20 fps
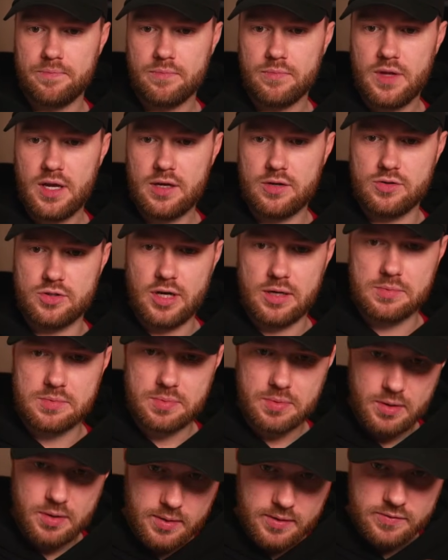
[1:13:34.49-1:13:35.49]
Thank you, James,
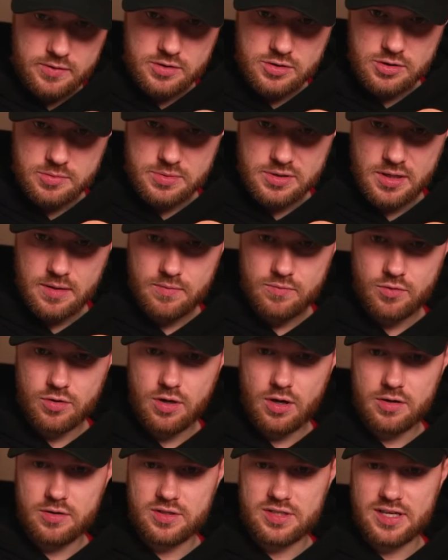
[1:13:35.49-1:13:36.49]
by the way, for the super chat.
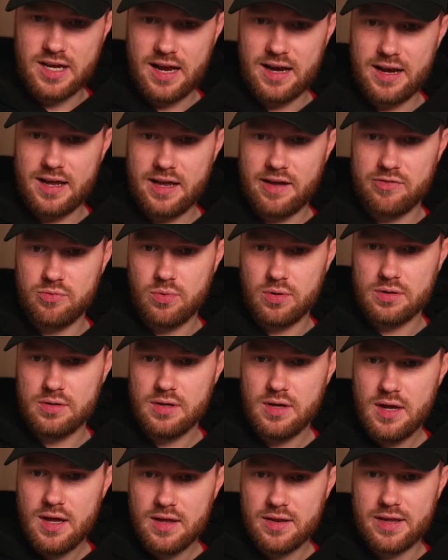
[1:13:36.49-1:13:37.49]
Ricardo to Cadillac F1,
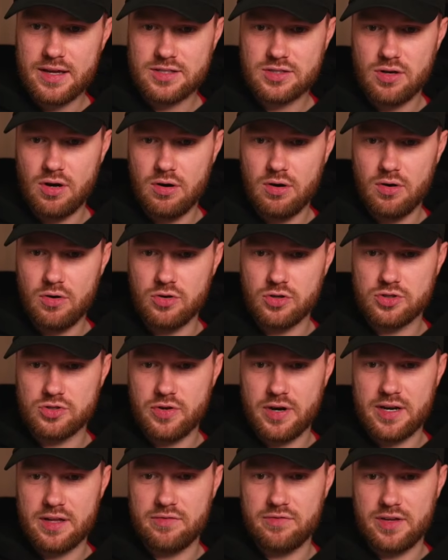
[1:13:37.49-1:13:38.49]
NASCAR,
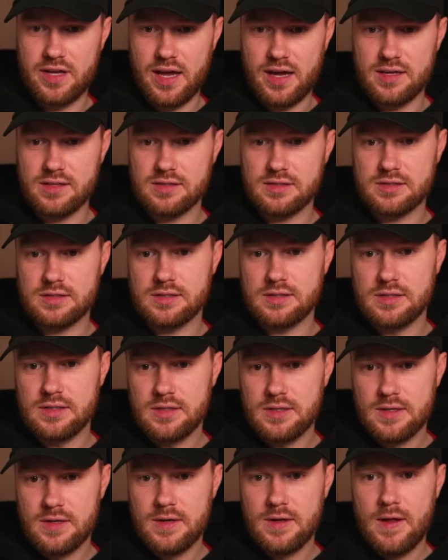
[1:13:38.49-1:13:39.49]
Australian V8s.
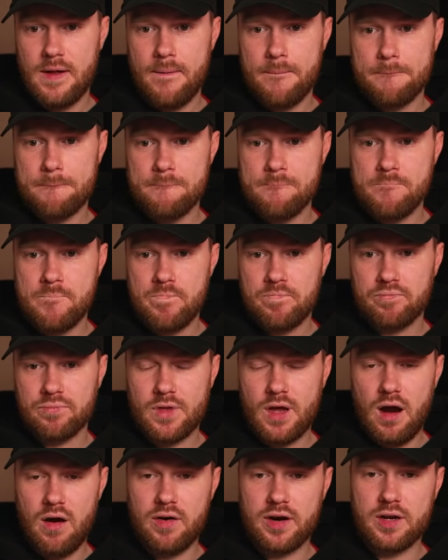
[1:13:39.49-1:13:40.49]

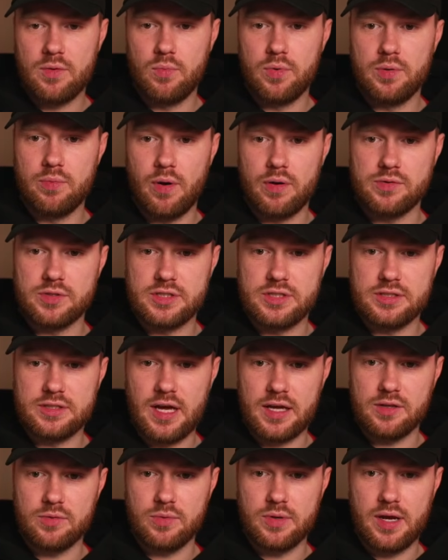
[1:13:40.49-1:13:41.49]
I reckon we won't see
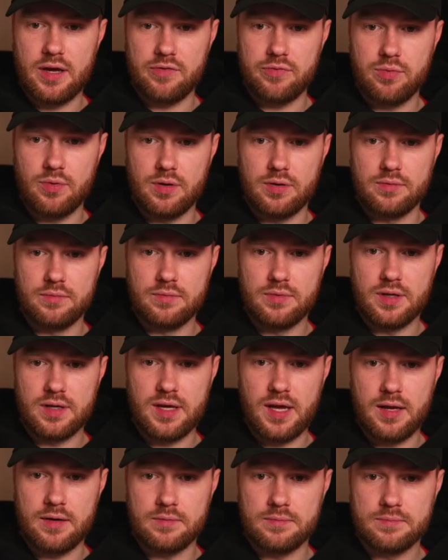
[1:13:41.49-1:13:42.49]
Daniel in F1 again.